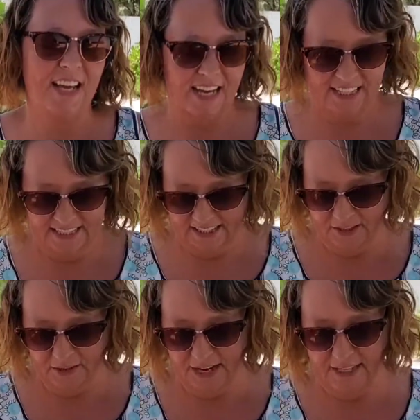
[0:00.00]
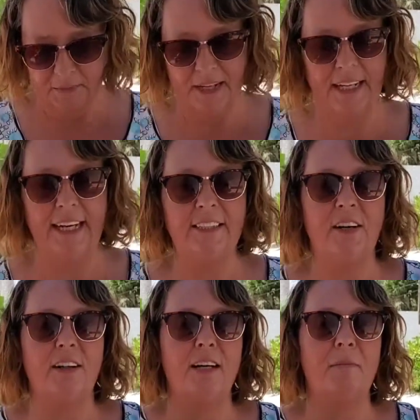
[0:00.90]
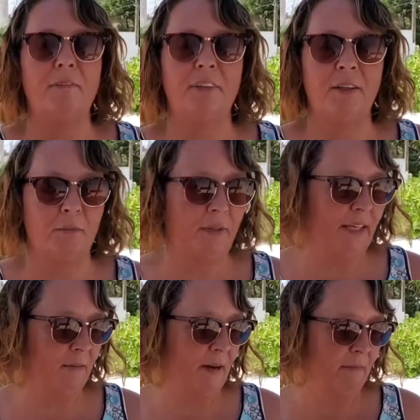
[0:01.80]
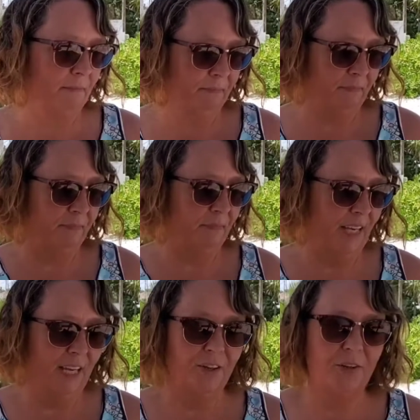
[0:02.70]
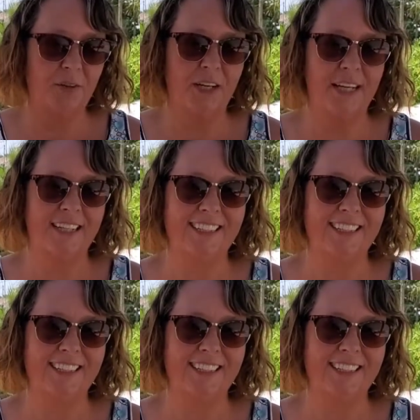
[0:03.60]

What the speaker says: He's gonna scratch my legs all up if I don't pick him up. Sorry.